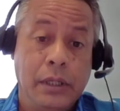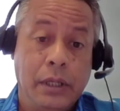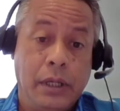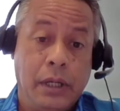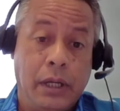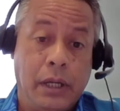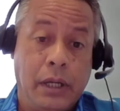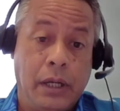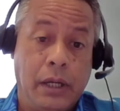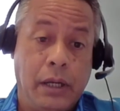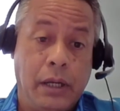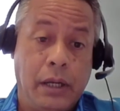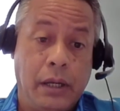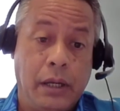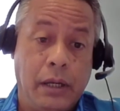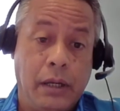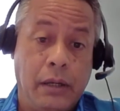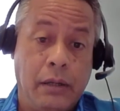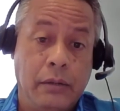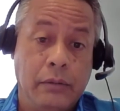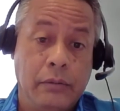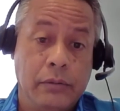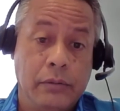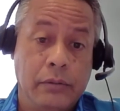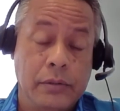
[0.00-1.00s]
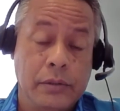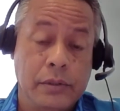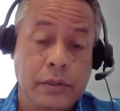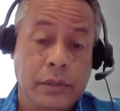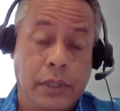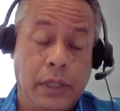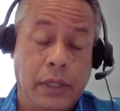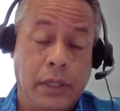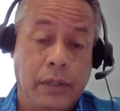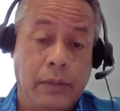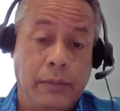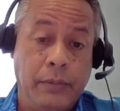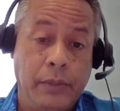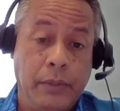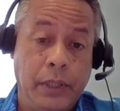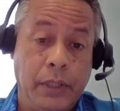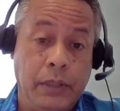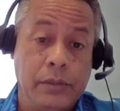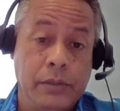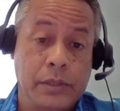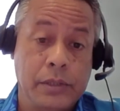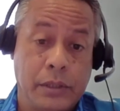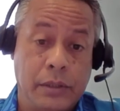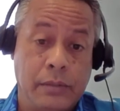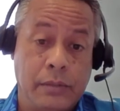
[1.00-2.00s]
uh, uh, in
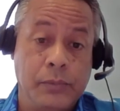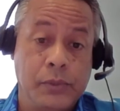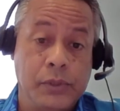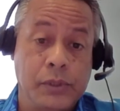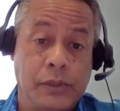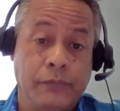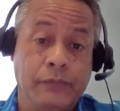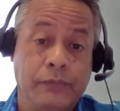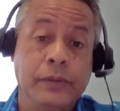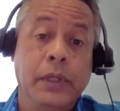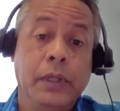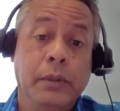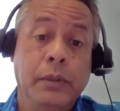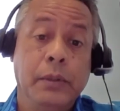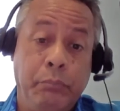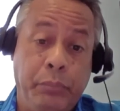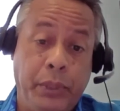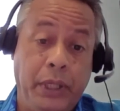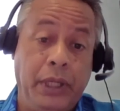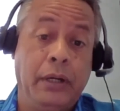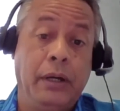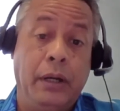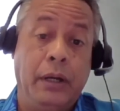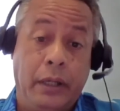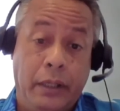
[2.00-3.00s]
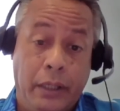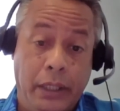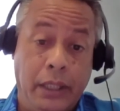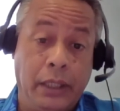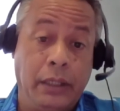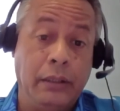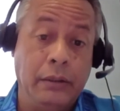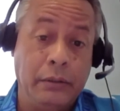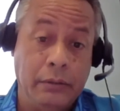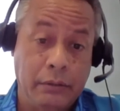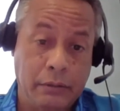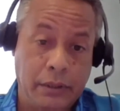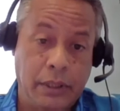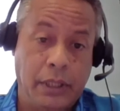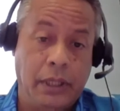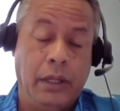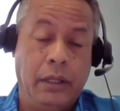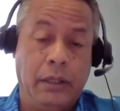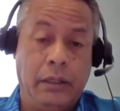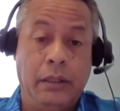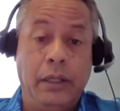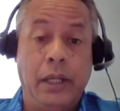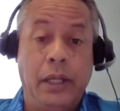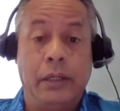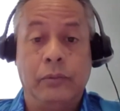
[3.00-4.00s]
terms of peer learning uh,
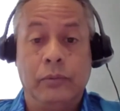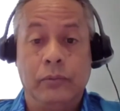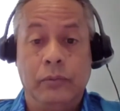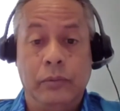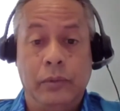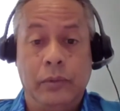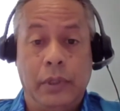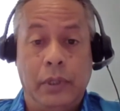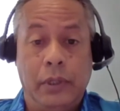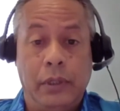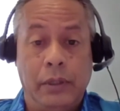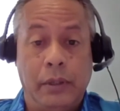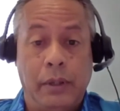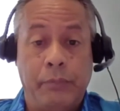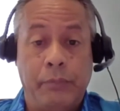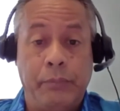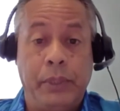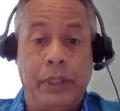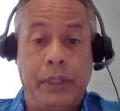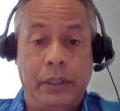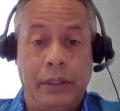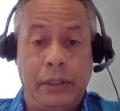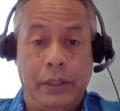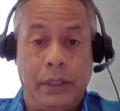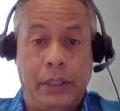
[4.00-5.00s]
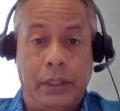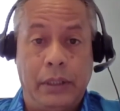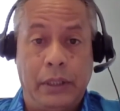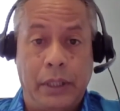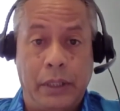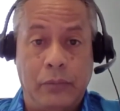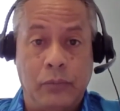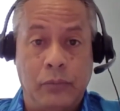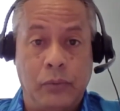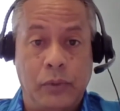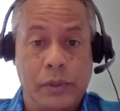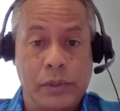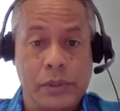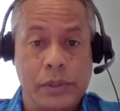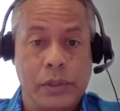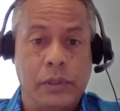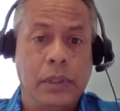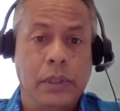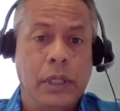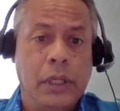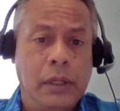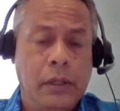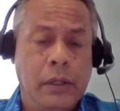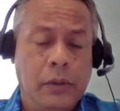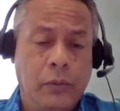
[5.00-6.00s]
net, a peer learning network. So
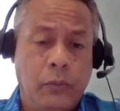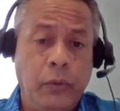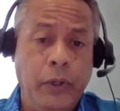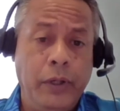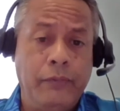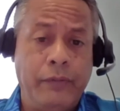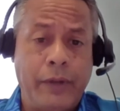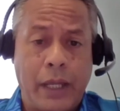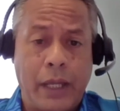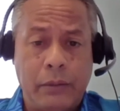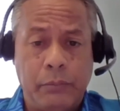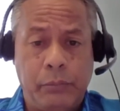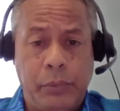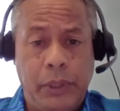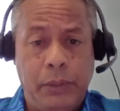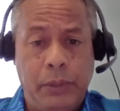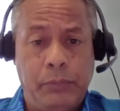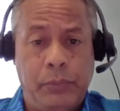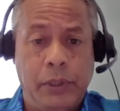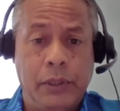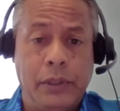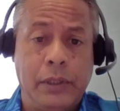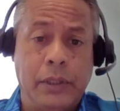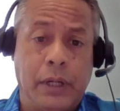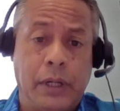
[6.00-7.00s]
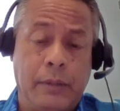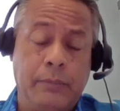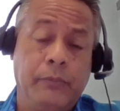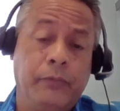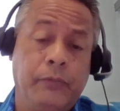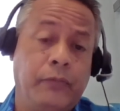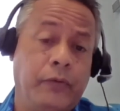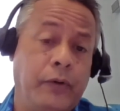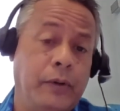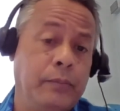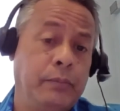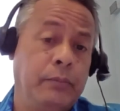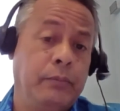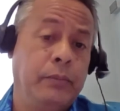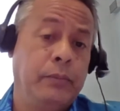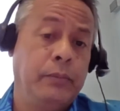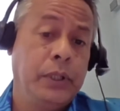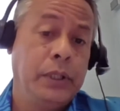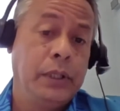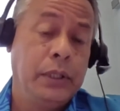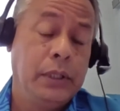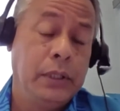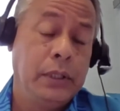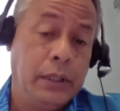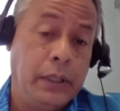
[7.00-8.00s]
we've had people come from
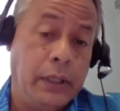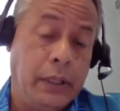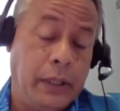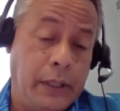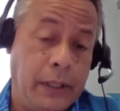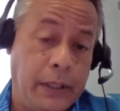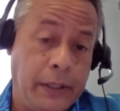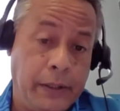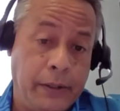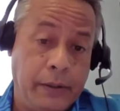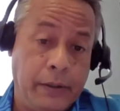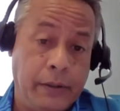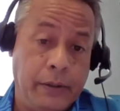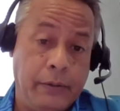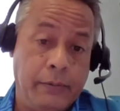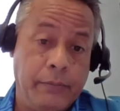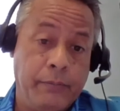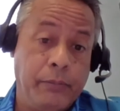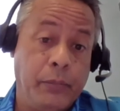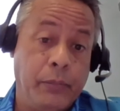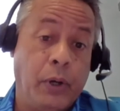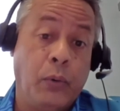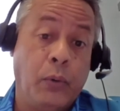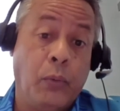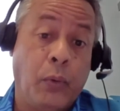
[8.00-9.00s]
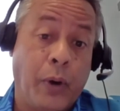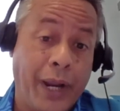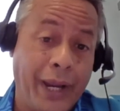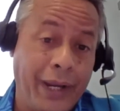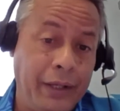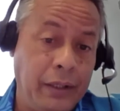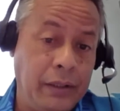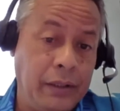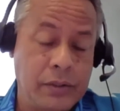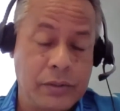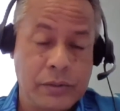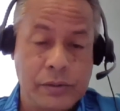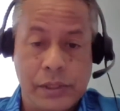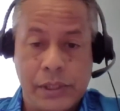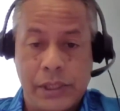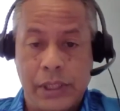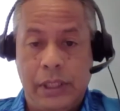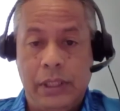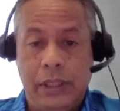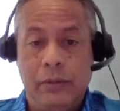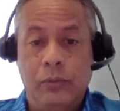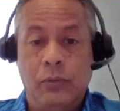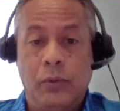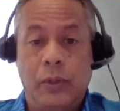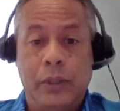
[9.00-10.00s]
Hawaii to
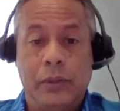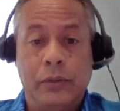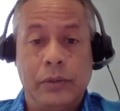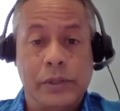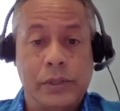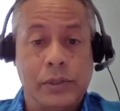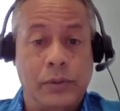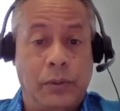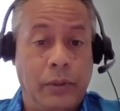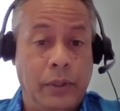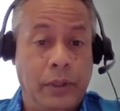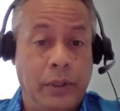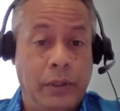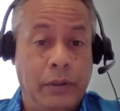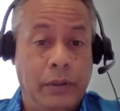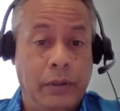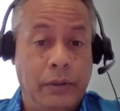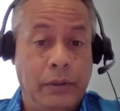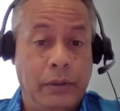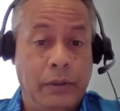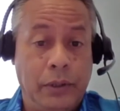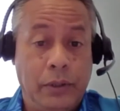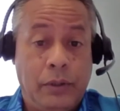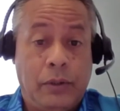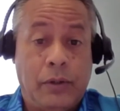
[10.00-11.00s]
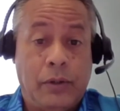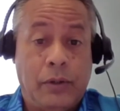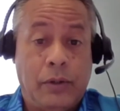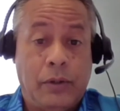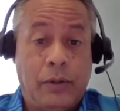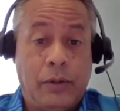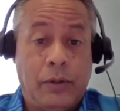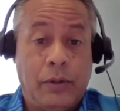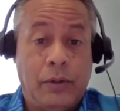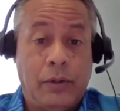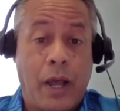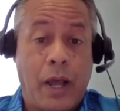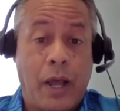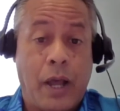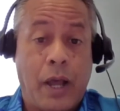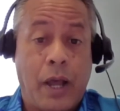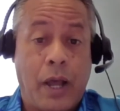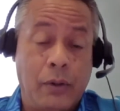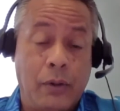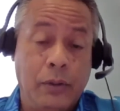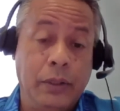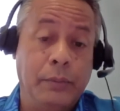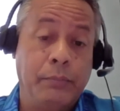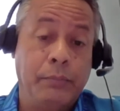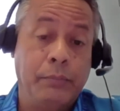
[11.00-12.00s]
see what's going, you know, how
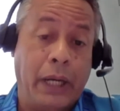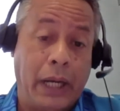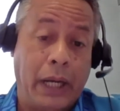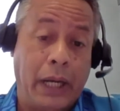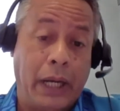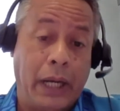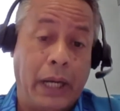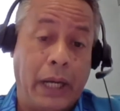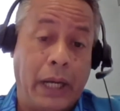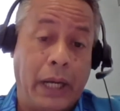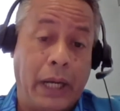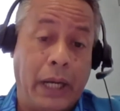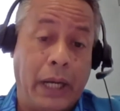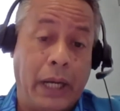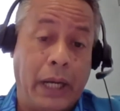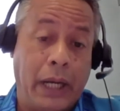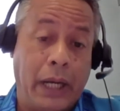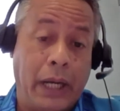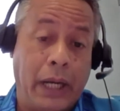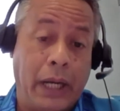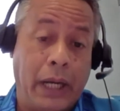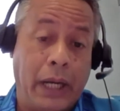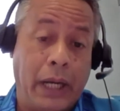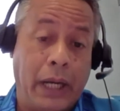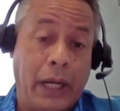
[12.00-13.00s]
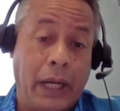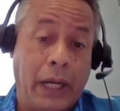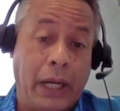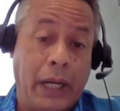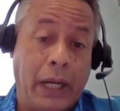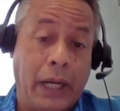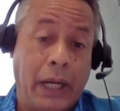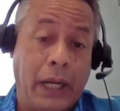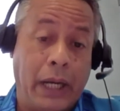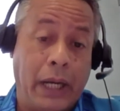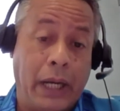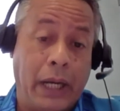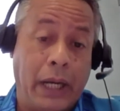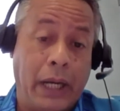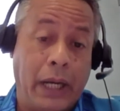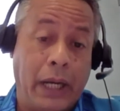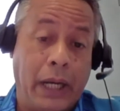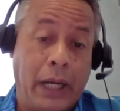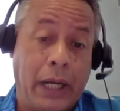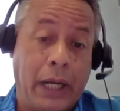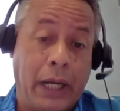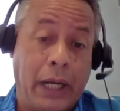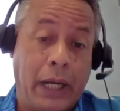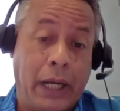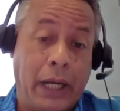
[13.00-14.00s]
the Palauans are doing
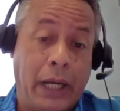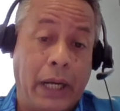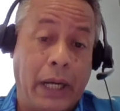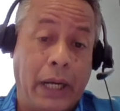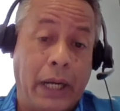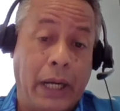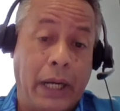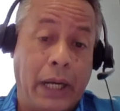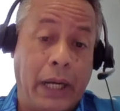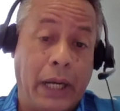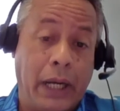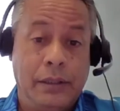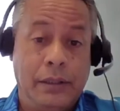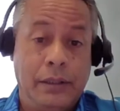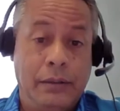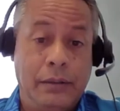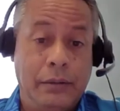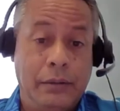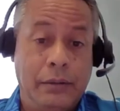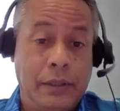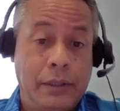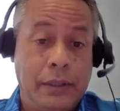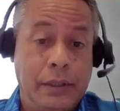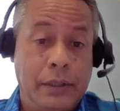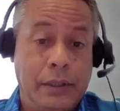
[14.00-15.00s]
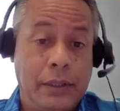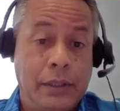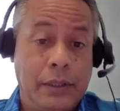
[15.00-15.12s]
community-based um,